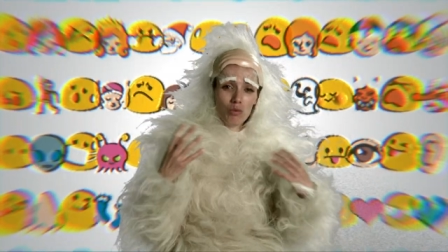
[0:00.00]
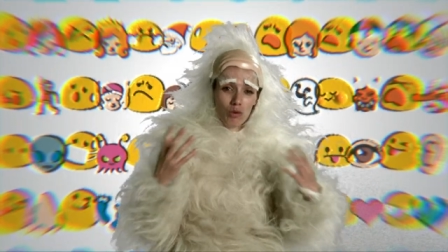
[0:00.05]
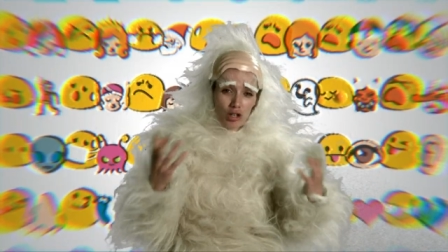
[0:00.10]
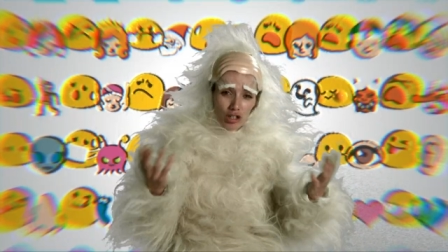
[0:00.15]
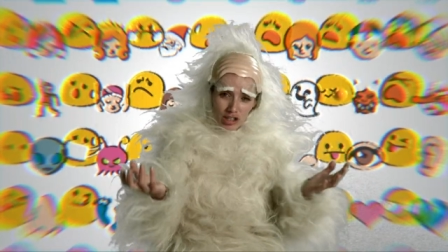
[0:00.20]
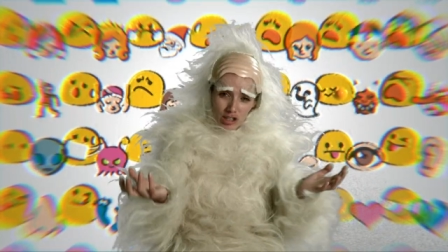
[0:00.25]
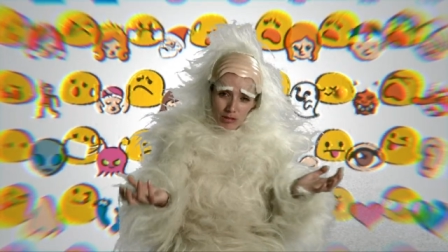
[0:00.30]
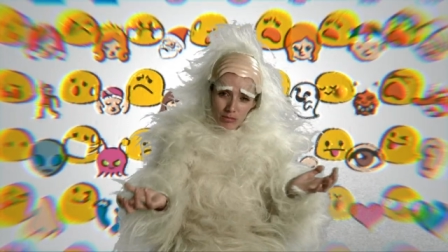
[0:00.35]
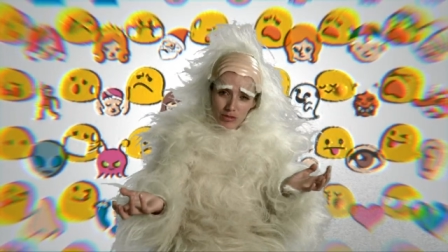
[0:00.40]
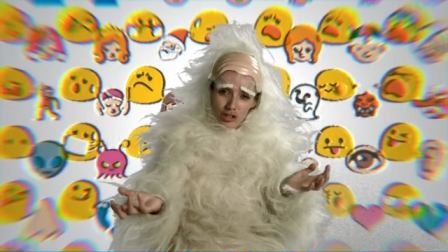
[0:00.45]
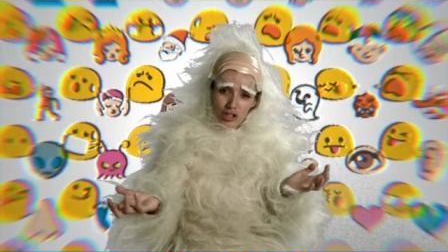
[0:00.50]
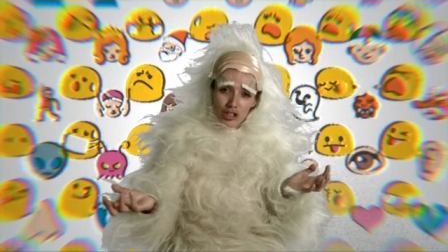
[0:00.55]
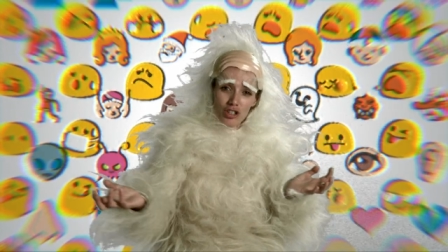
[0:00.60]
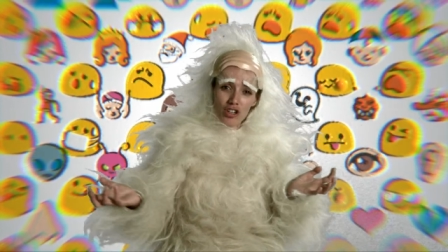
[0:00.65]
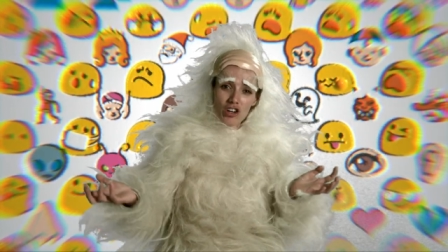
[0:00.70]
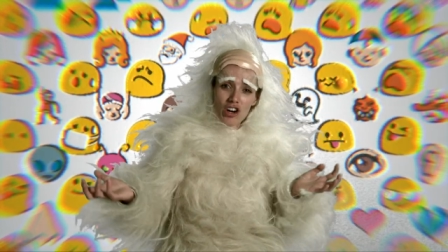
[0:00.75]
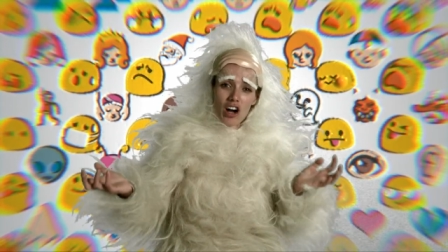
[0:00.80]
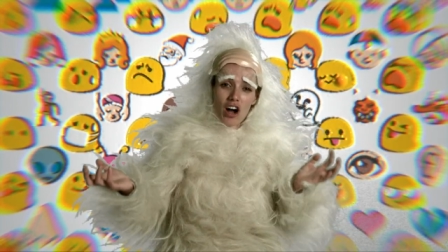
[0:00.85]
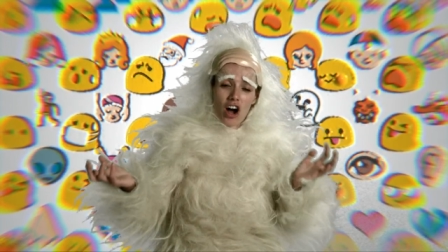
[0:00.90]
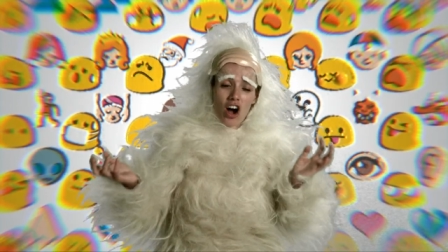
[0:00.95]
and welcome to
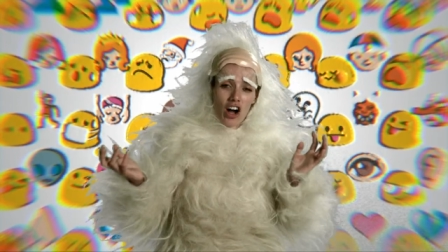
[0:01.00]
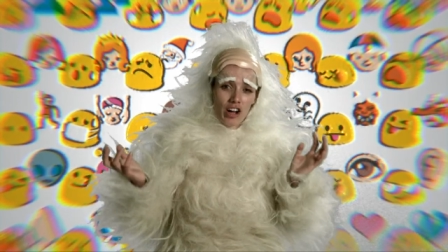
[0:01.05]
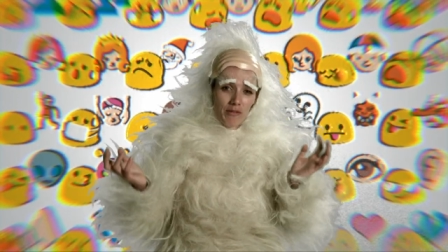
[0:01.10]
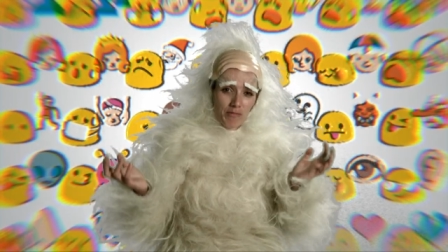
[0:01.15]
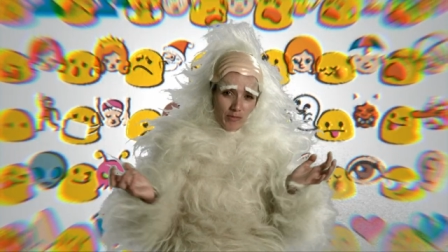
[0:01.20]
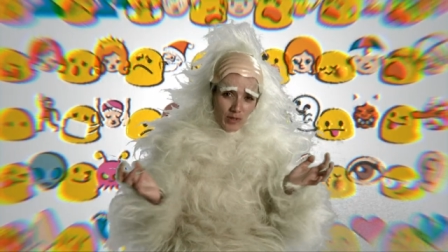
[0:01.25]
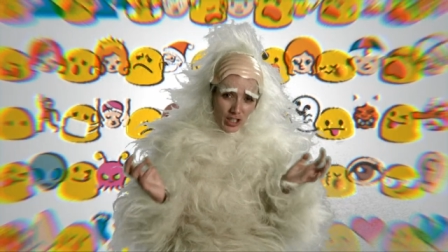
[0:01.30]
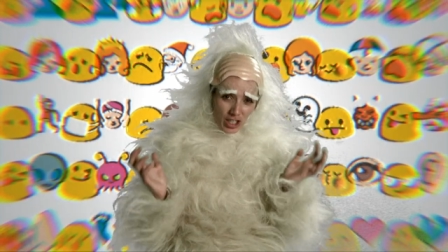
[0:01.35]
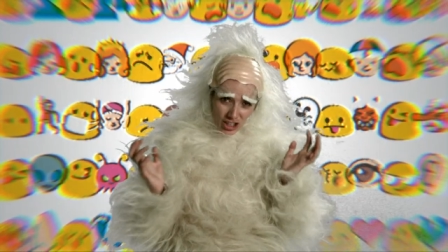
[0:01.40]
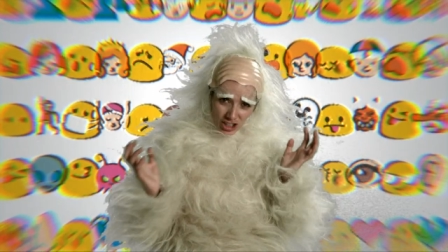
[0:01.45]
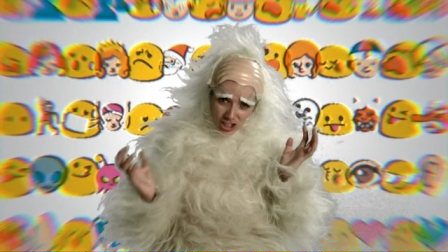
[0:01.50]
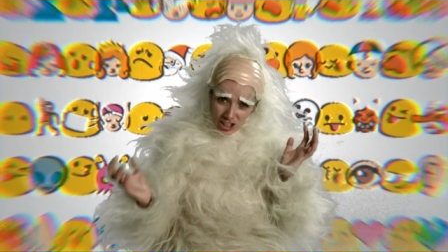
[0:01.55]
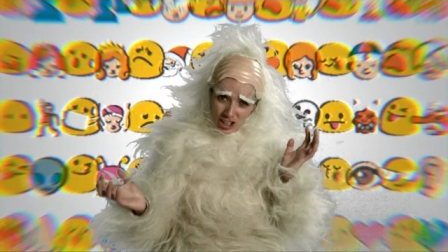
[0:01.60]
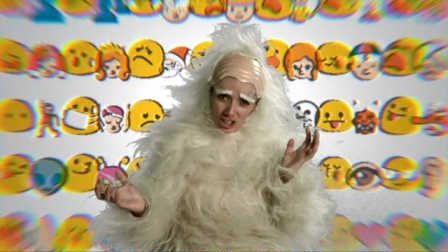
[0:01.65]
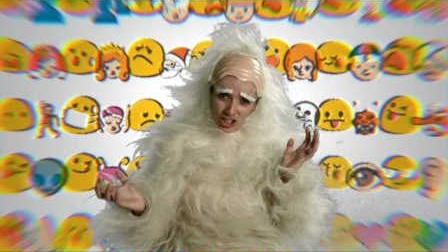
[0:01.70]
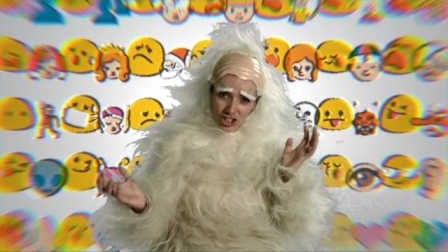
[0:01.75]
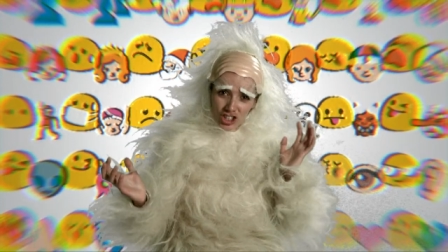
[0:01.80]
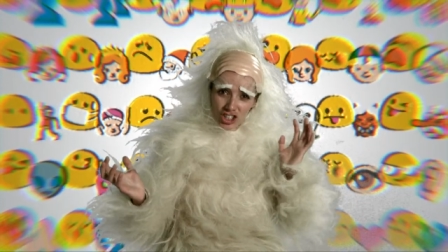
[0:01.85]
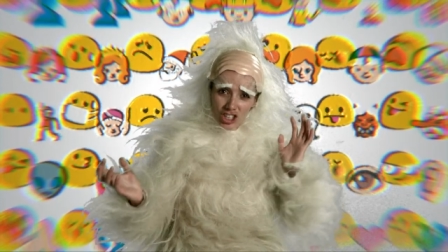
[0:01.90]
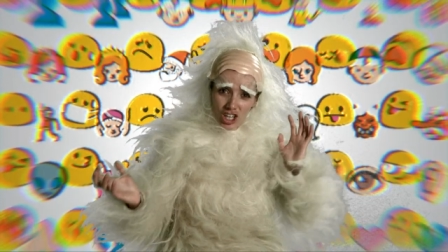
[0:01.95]
I'm
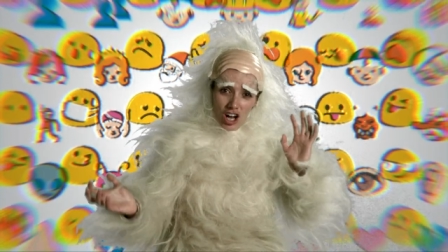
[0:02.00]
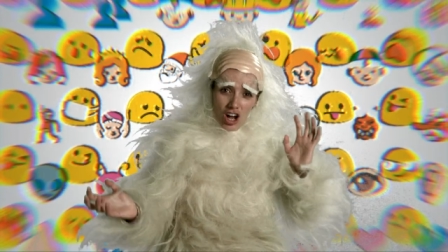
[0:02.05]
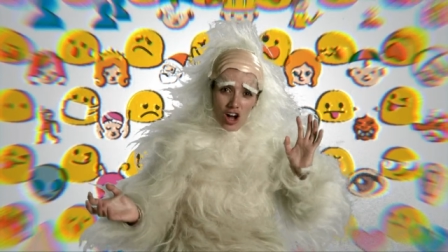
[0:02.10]
Yeti Show.